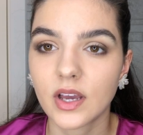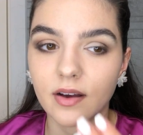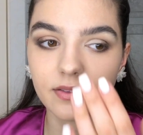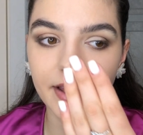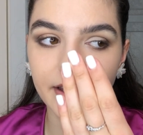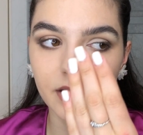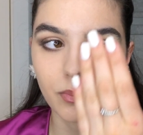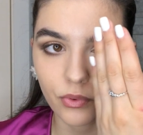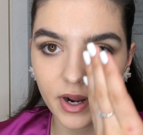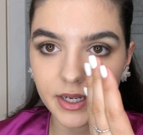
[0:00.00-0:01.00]
have like
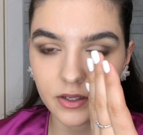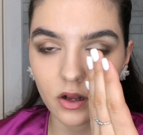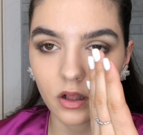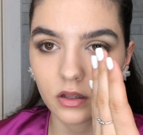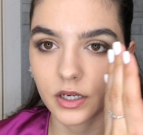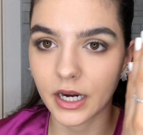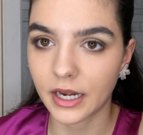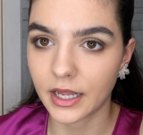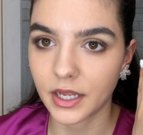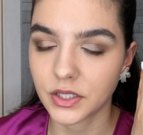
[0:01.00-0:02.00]
bright color
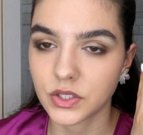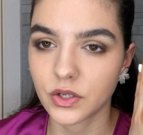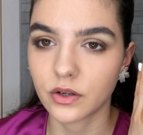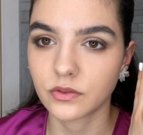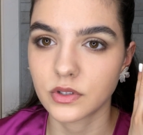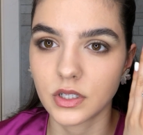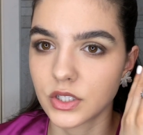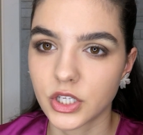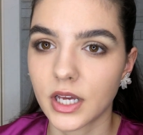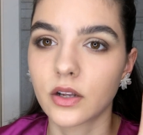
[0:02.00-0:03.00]
and then to go to the
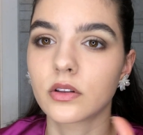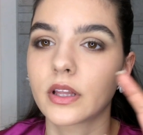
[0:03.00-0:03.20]
shadow